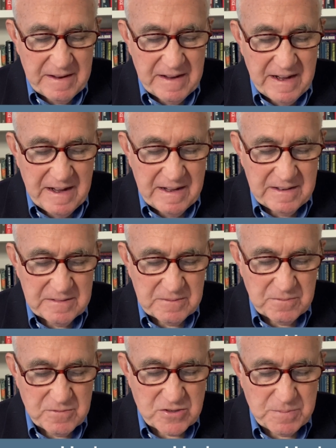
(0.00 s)
uh,
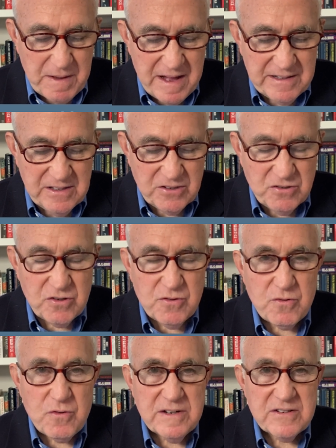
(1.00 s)
responding to
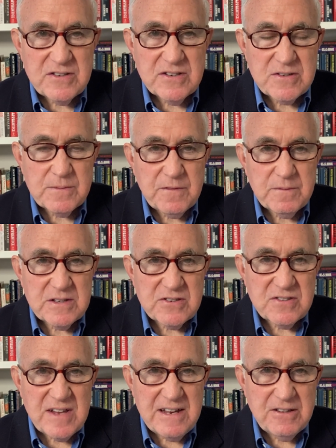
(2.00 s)
criticism from the
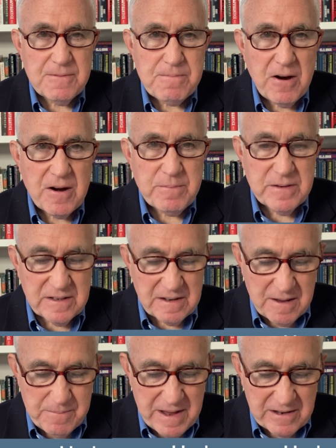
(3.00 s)
State Department
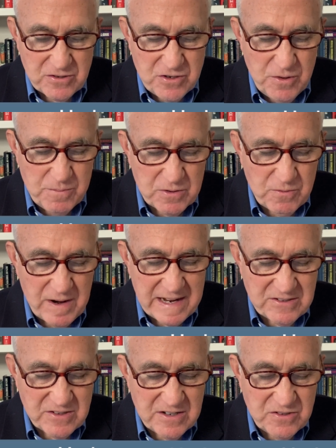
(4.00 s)
about human
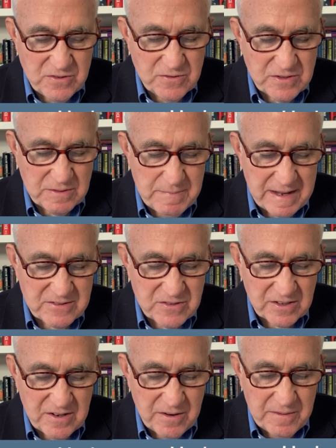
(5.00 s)
rights issues in
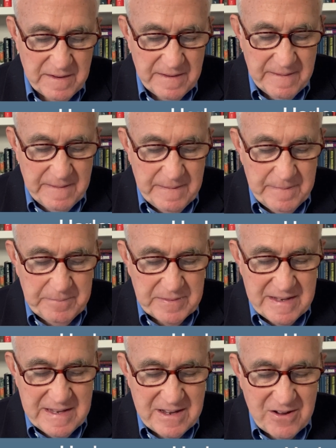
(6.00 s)
Mexico.
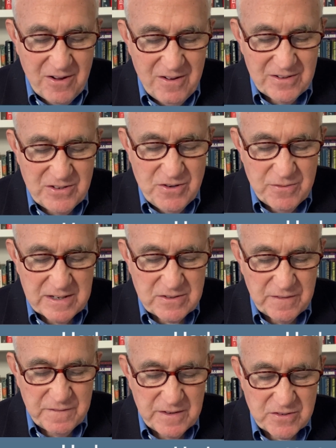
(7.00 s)
He called U.S.
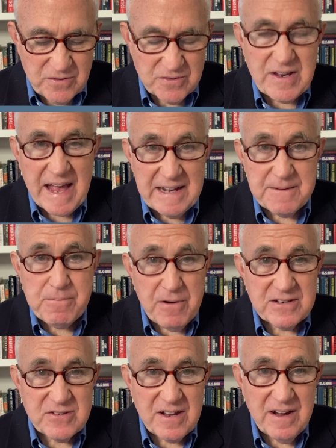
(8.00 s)
officials at a
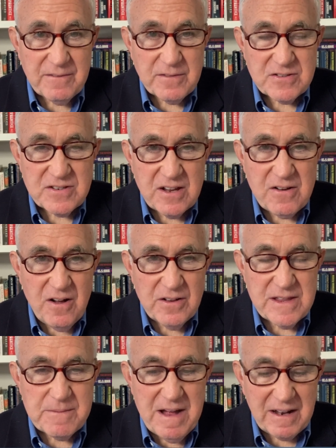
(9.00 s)
press conference, he called
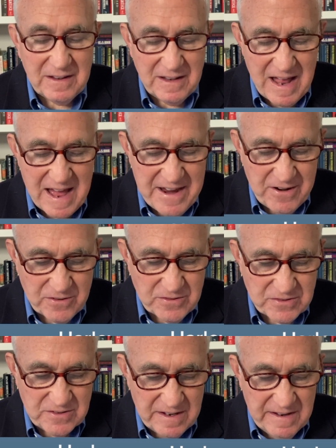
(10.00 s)
them
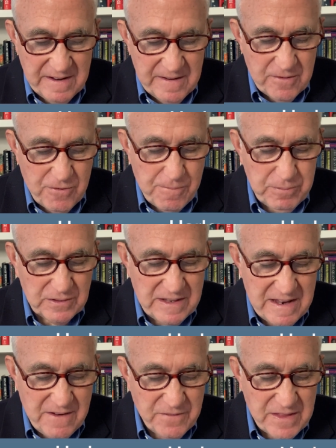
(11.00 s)
liars who
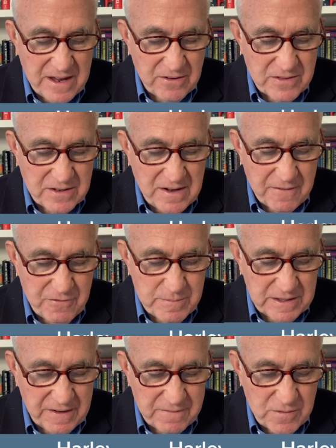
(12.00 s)
believe they are the
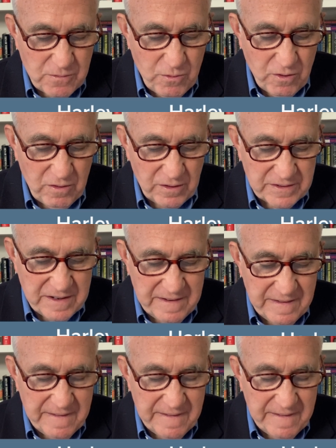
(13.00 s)
government of the world.